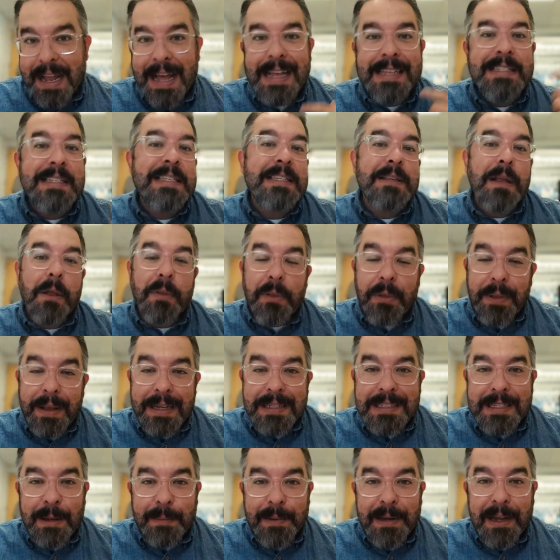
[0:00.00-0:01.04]
as these other
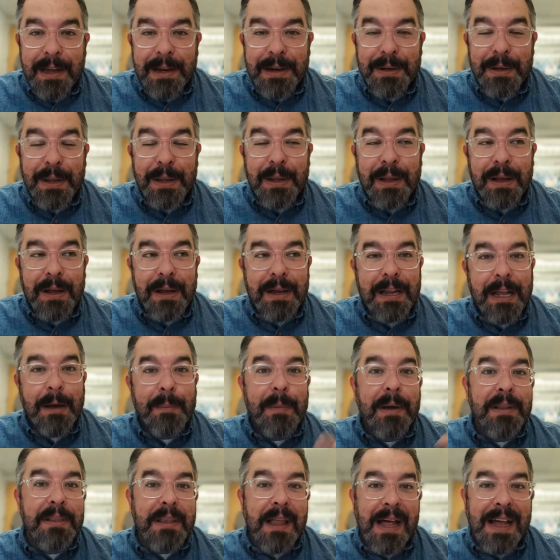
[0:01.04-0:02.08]
things come
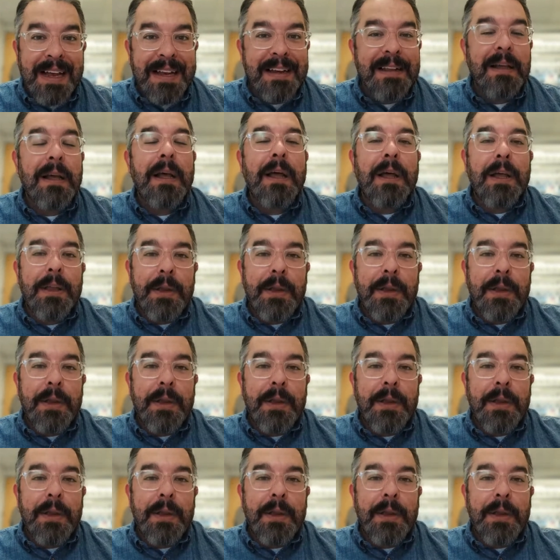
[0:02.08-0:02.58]
online,